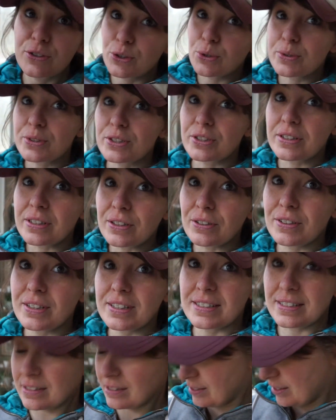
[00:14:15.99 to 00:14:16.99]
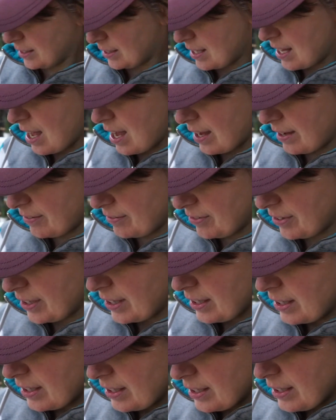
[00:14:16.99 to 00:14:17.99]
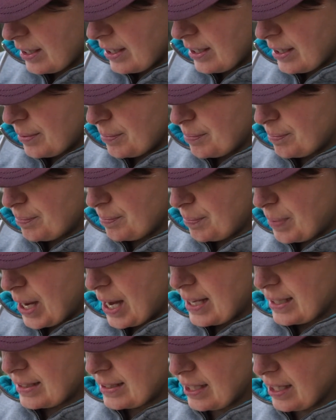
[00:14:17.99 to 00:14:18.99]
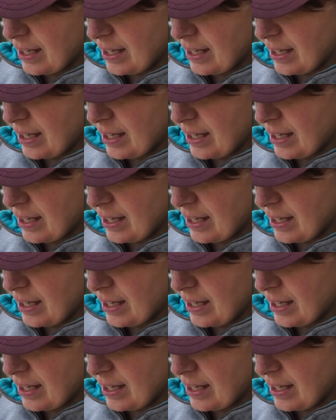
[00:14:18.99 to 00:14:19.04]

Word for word: So it's clearly still alive, but